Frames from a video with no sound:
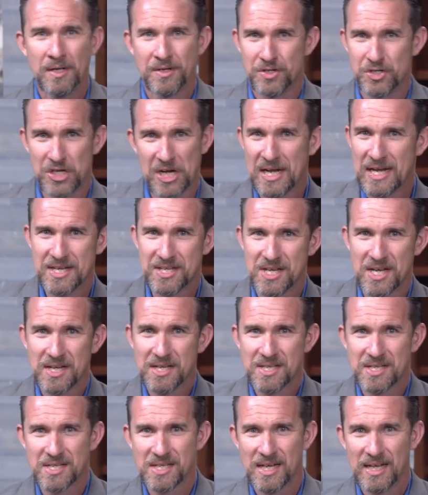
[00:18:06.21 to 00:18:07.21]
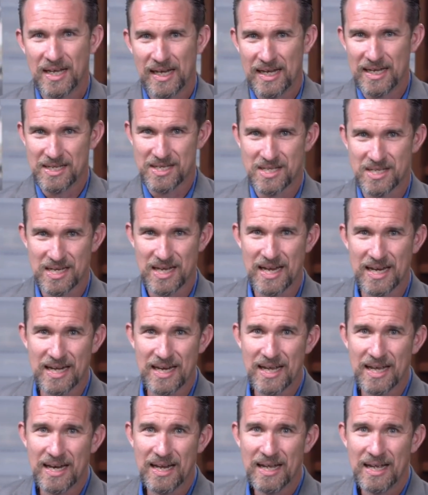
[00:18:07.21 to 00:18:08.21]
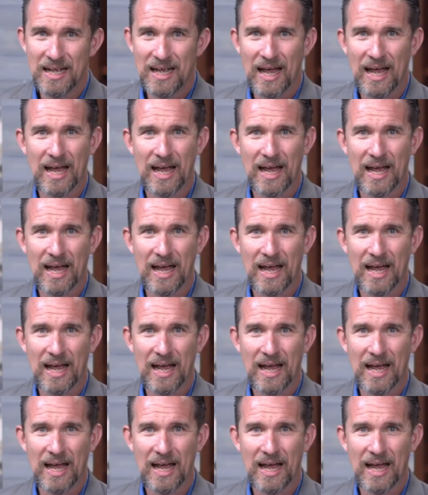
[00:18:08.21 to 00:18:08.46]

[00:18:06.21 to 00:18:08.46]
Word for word: Jesus is seated